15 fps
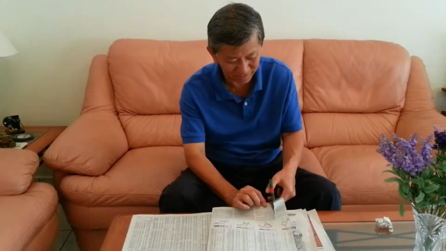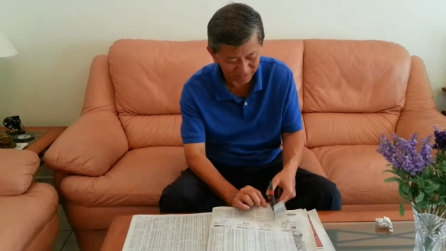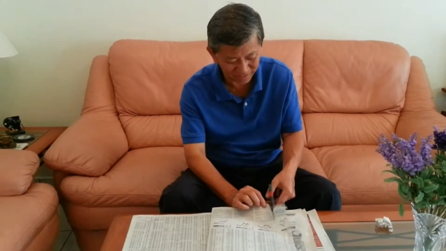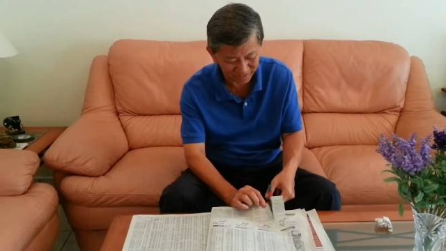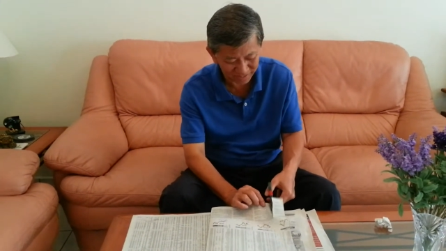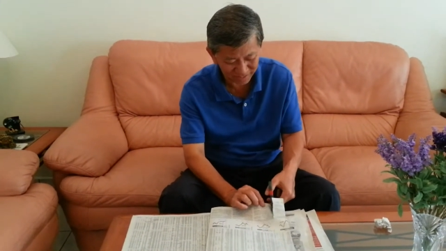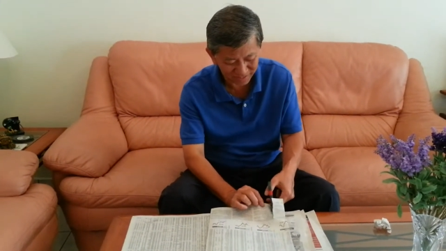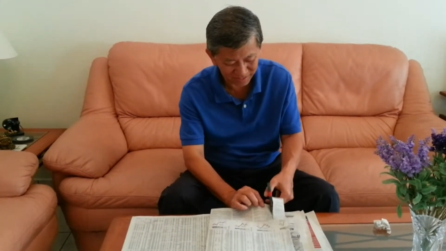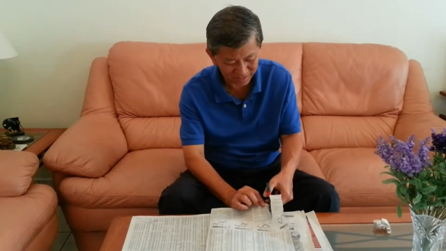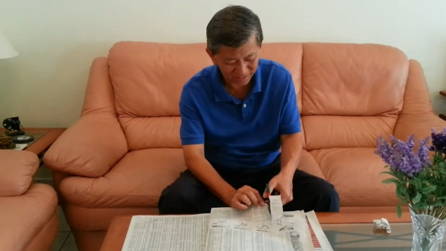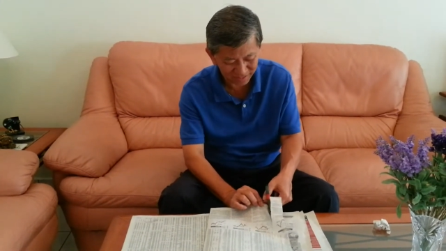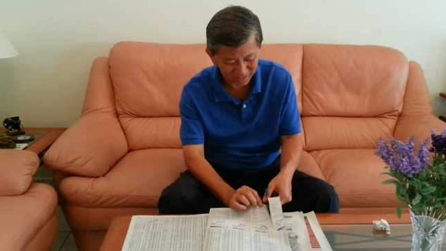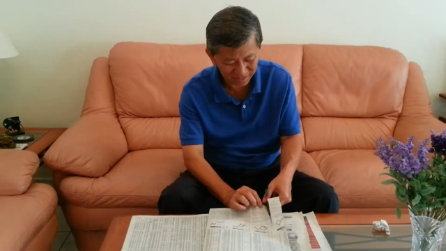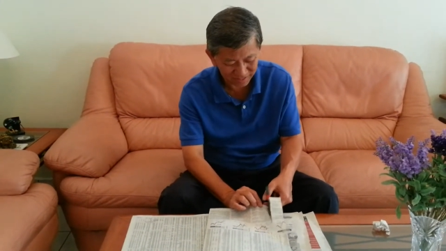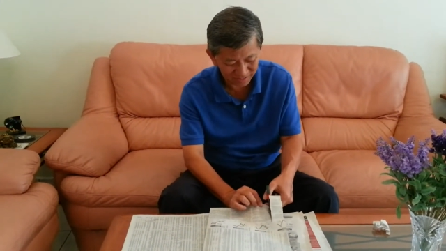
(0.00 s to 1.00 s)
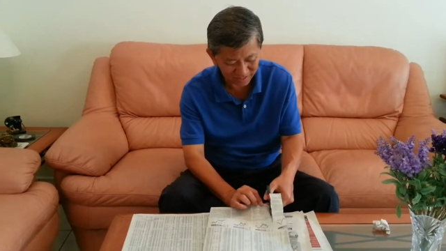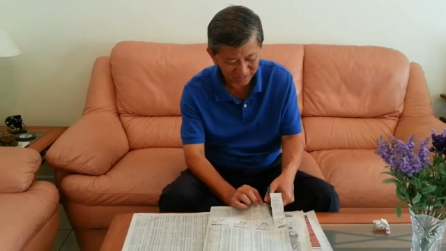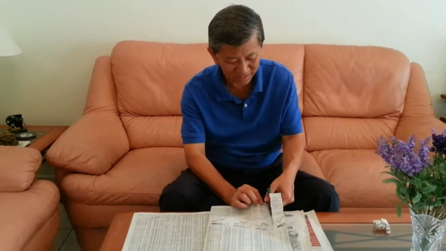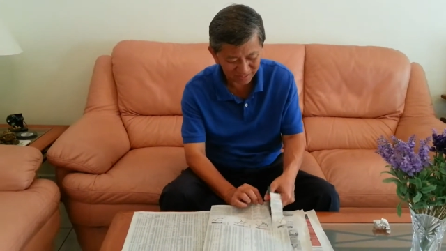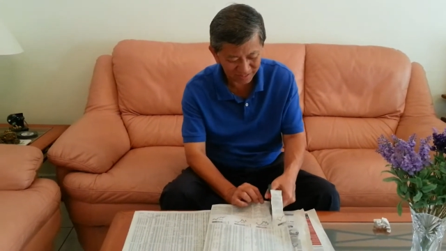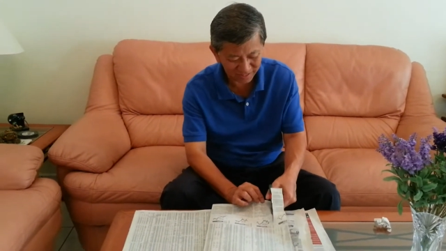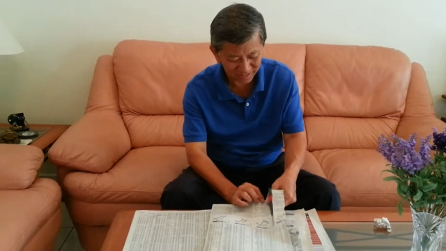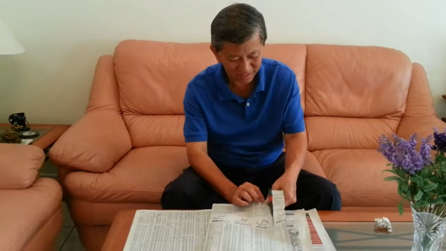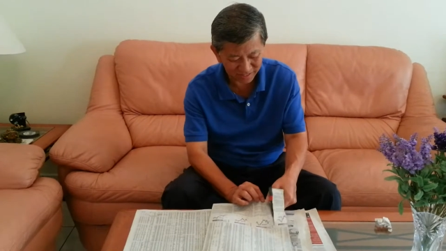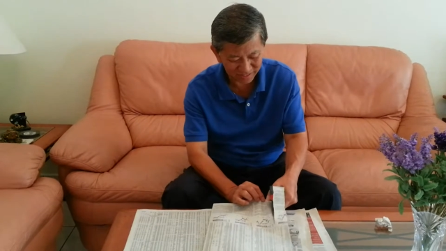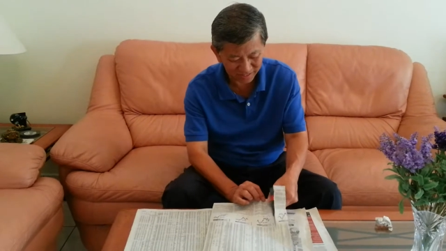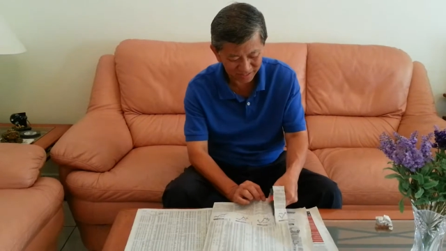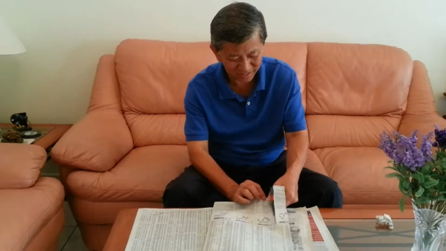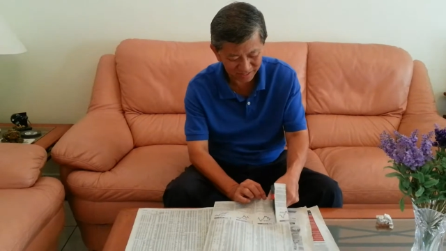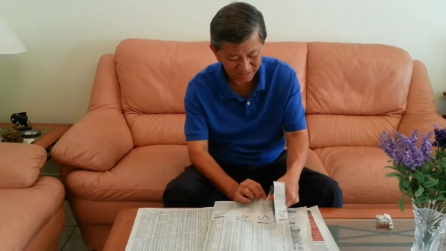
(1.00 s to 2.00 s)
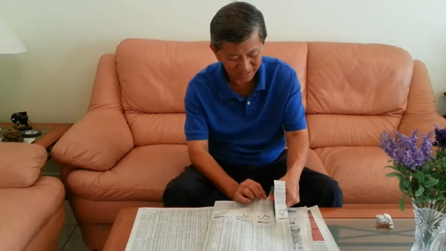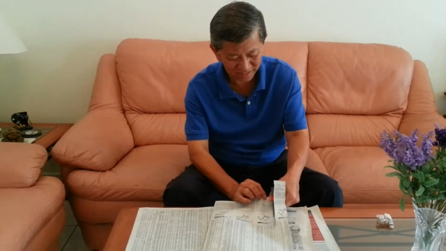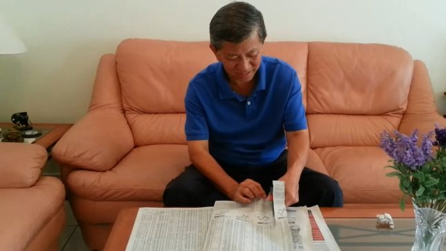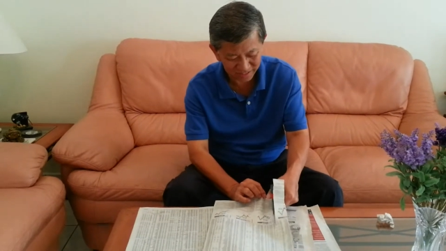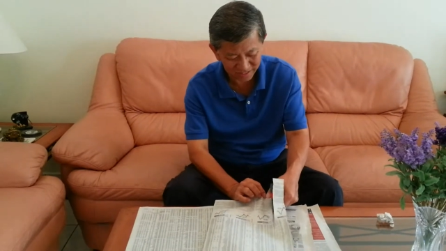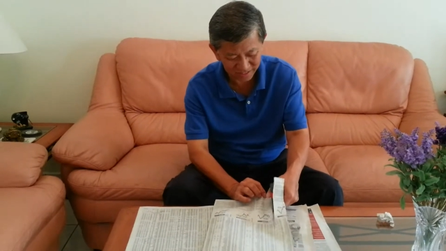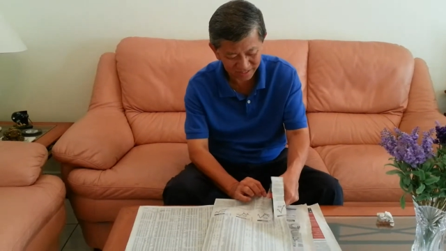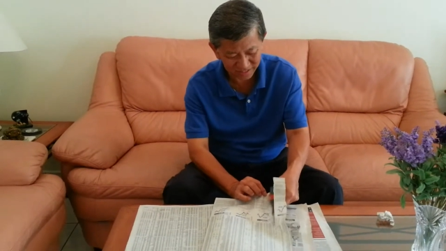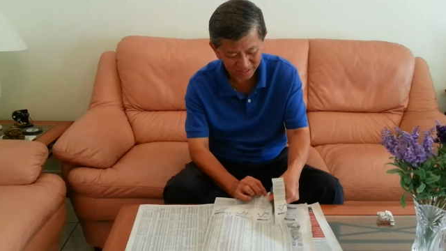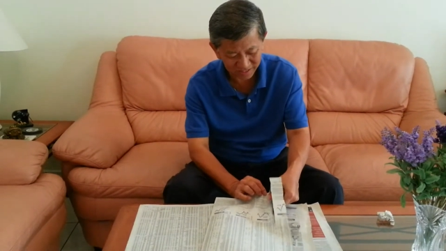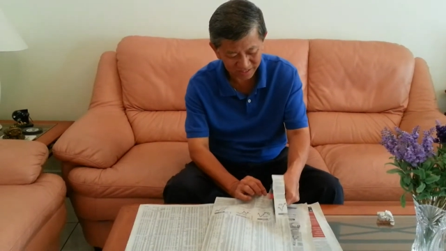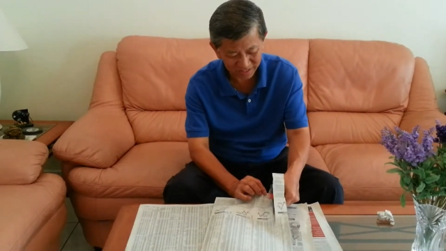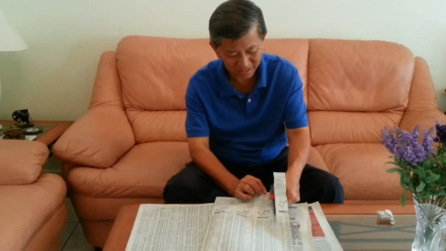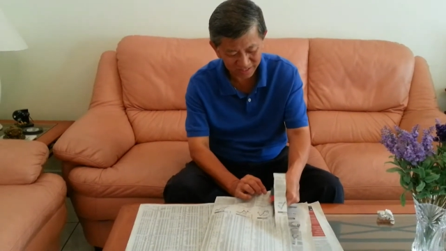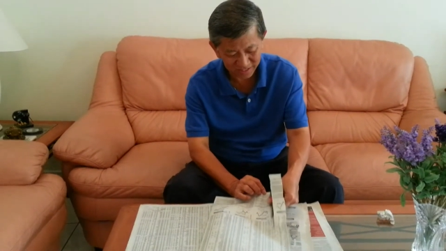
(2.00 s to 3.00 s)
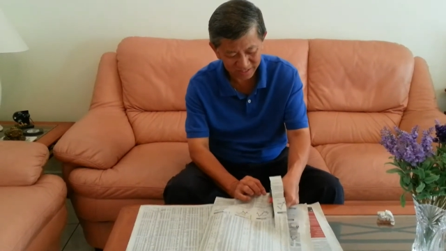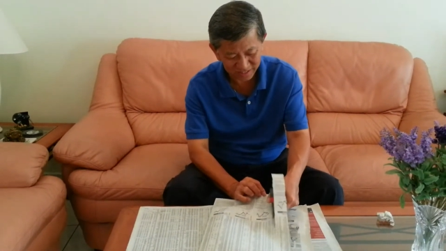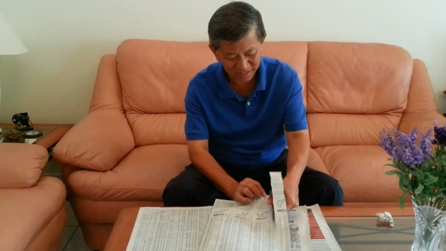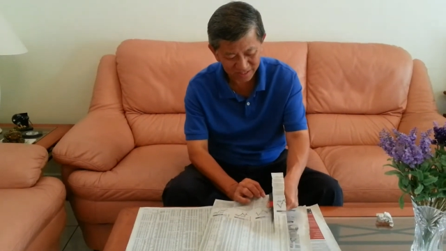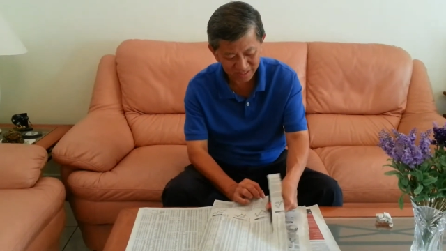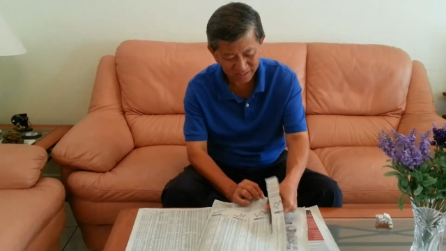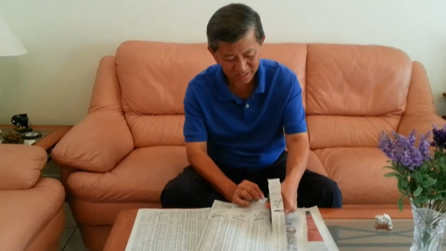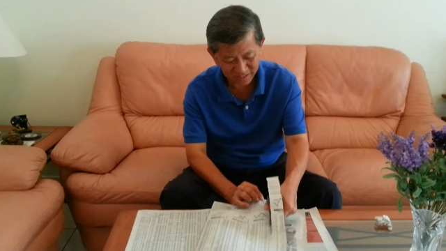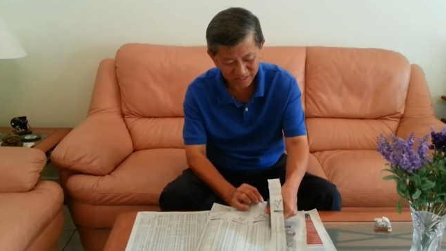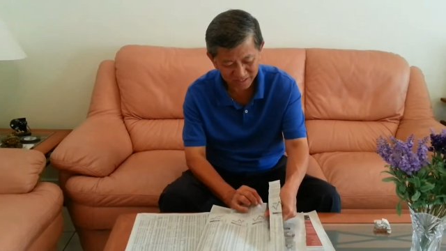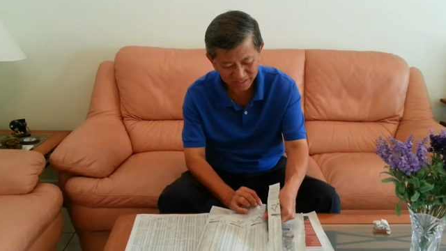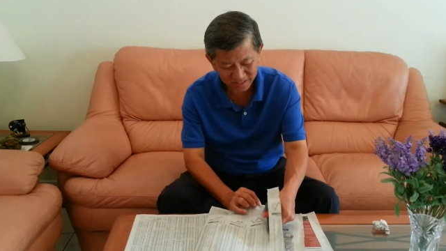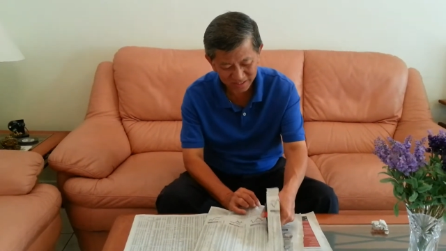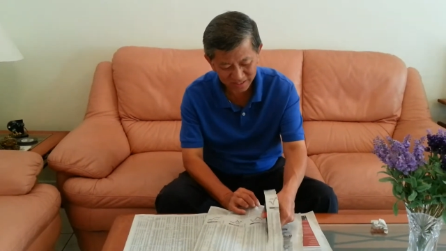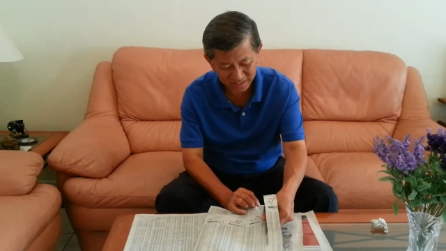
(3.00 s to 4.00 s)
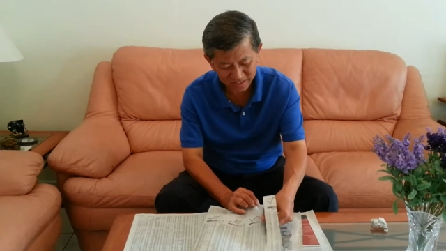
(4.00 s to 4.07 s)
Nothing is said.